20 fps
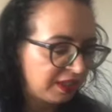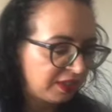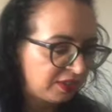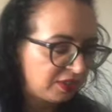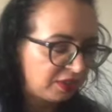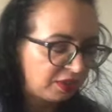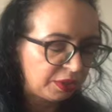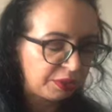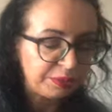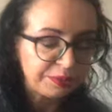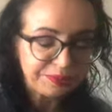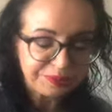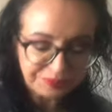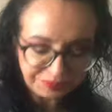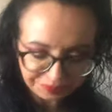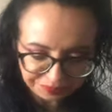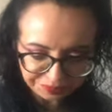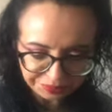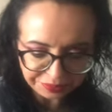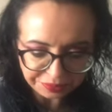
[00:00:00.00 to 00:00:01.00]
So
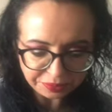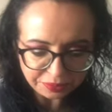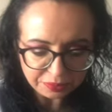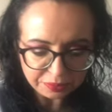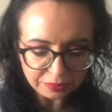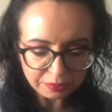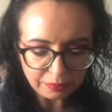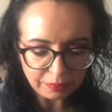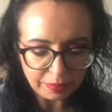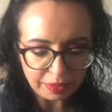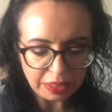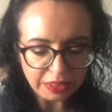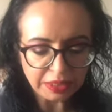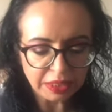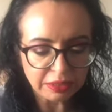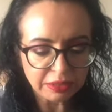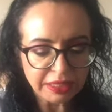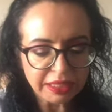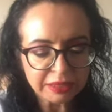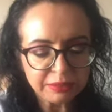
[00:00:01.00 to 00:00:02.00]

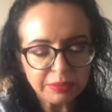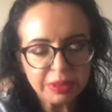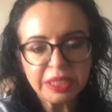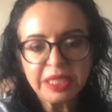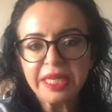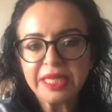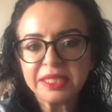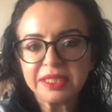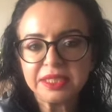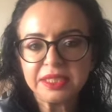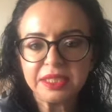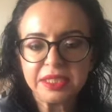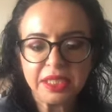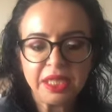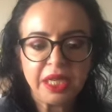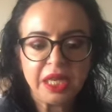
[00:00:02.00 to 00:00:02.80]
now let me get